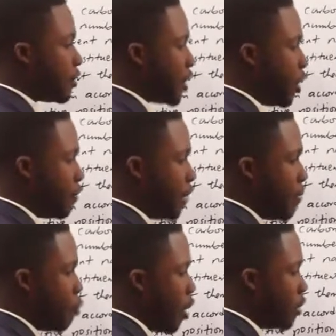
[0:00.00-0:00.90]
3 of
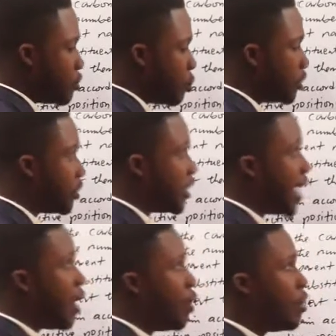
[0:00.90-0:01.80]
them, 1, 2, 3.
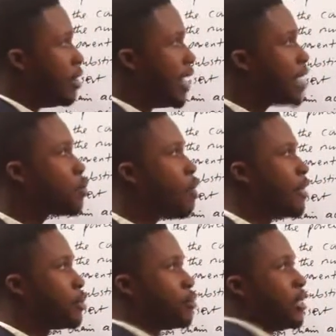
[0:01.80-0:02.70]
Now let's go
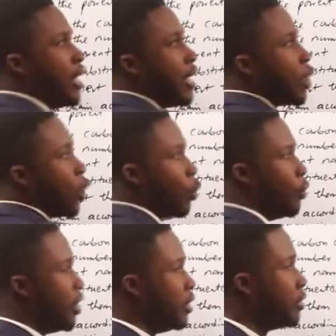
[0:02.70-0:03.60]
back to the
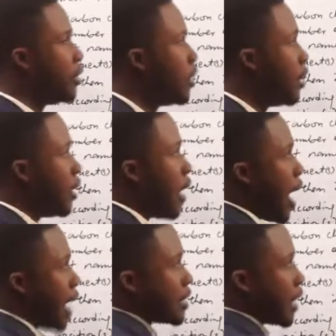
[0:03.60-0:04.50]
chlorine.
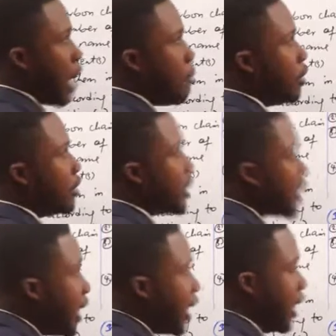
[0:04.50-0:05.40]
At carbon
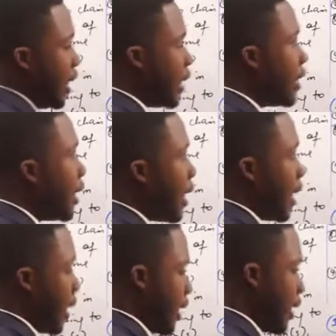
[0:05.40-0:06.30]
3,
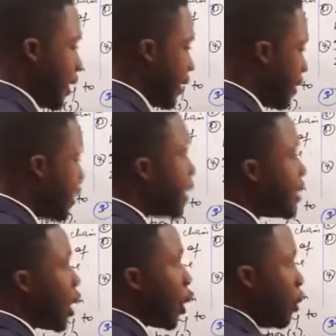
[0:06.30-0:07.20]
there is
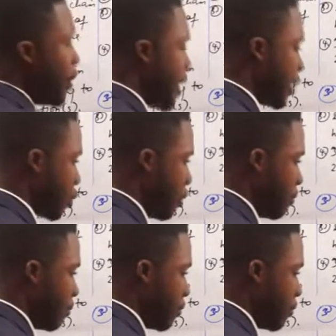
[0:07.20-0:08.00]
a chlorine atom.